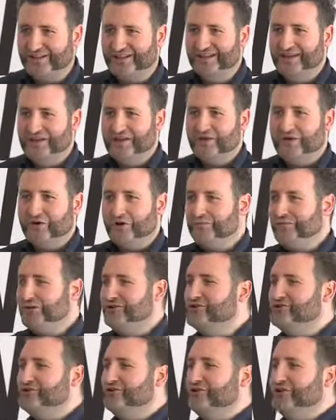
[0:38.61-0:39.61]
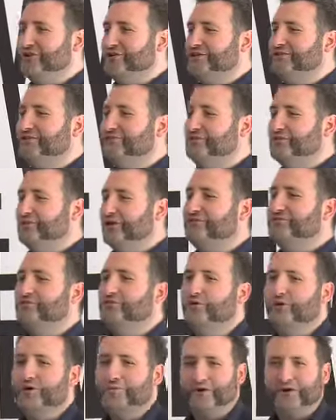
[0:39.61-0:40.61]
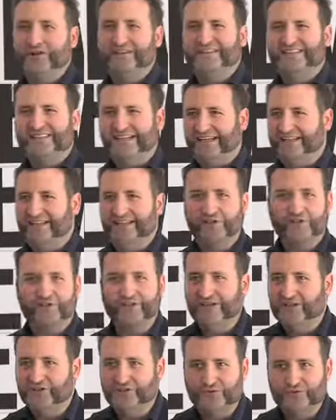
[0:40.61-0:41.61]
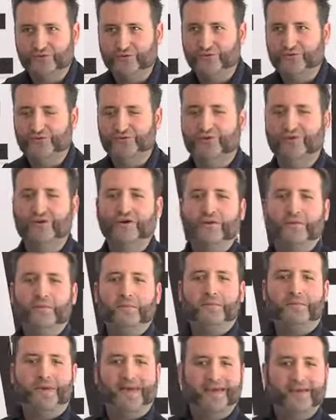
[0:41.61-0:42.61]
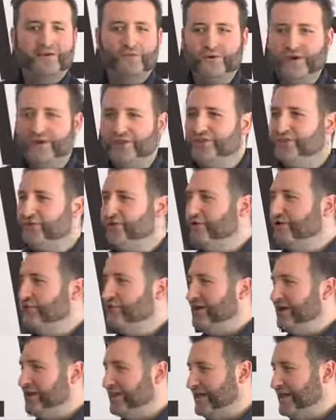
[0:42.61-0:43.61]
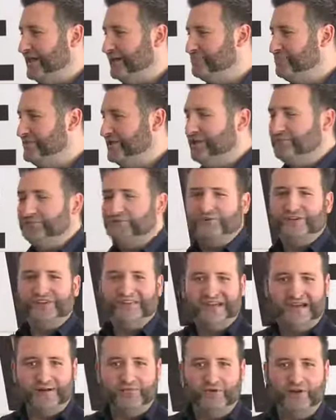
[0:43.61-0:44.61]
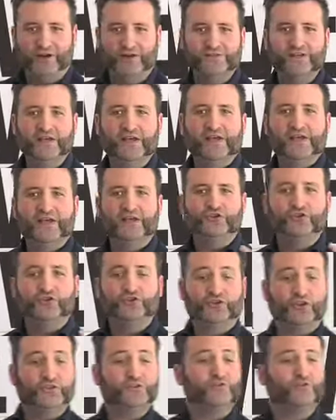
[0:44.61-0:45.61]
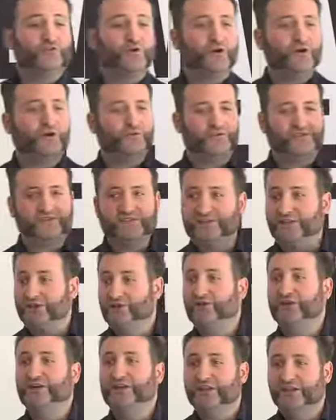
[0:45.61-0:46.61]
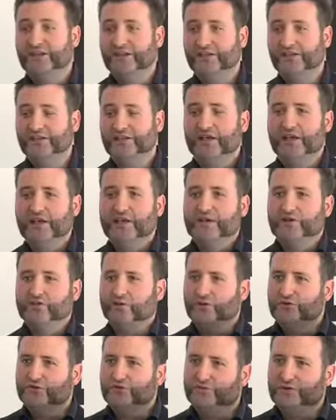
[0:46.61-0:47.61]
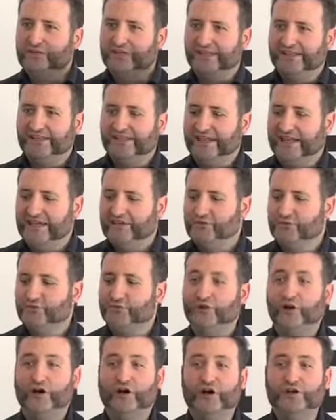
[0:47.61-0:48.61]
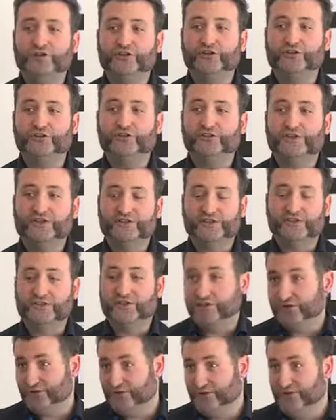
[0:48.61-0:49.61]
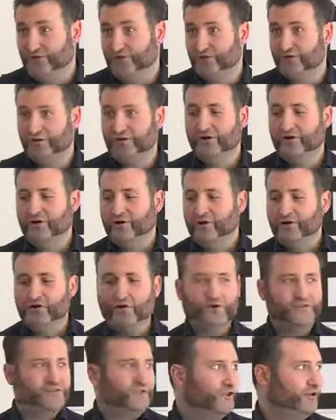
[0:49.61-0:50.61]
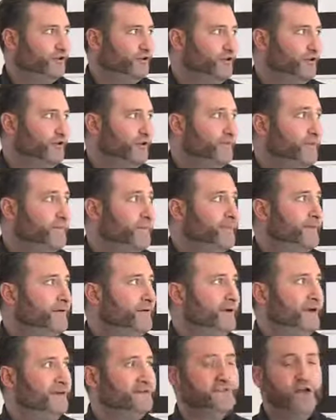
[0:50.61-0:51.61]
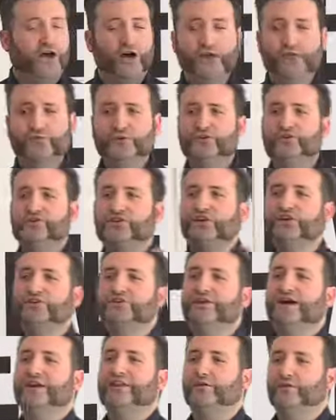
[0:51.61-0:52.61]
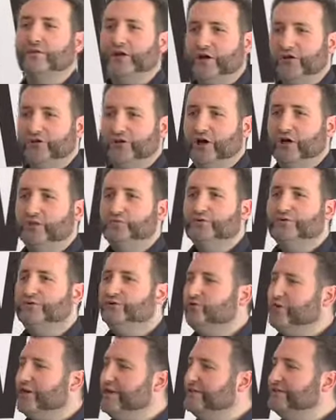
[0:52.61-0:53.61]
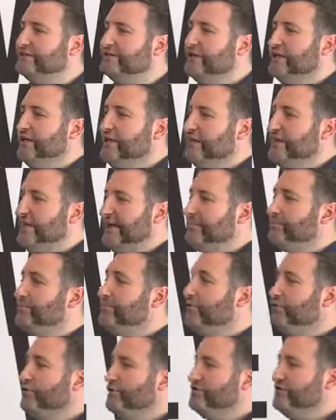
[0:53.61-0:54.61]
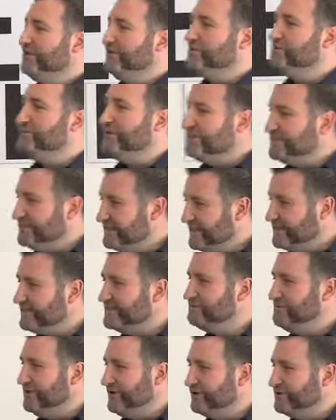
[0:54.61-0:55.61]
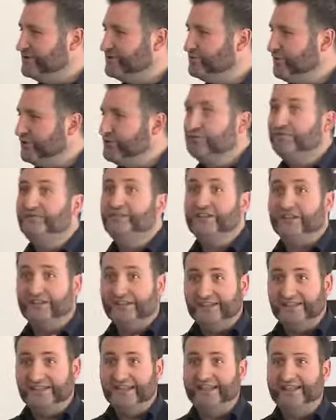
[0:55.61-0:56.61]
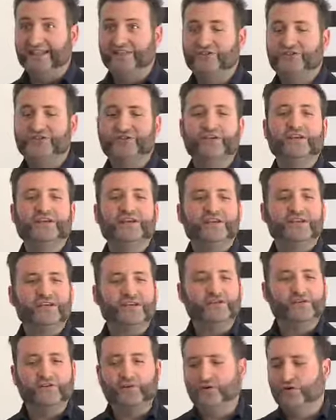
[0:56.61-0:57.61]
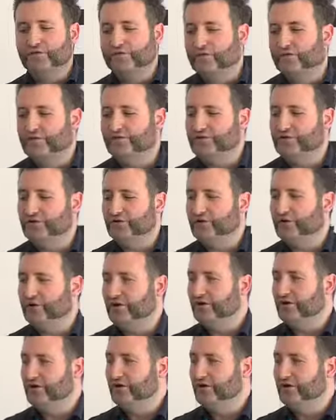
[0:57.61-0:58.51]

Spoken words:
You want to make sure you don't have to worry about technical issues or bandwidth or laptops or cameras. It should just work with a single click, and you want to feel engaged with your audience. Is it a teacher or is it a learner? Right? So how do we change that around? How do we create that perfect meeting experience where you feel engaged even over a video call?